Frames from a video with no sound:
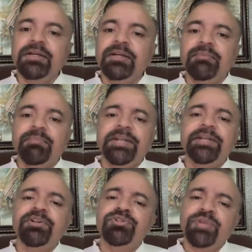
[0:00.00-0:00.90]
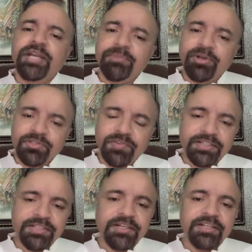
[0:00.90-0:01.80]
Many also die because of
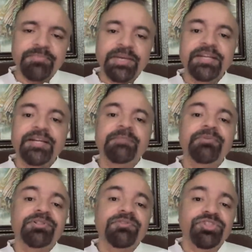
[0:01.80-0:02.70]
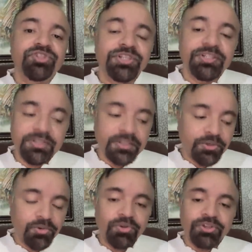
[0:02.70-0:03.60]
accidents. Many die because of injuries,
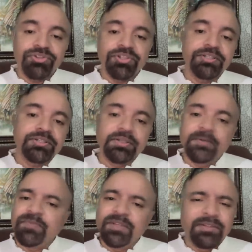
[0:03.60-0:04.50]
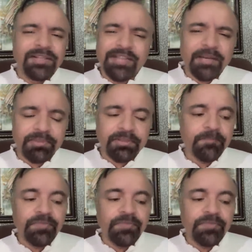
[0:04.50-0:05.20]
cold injuries. Things happen.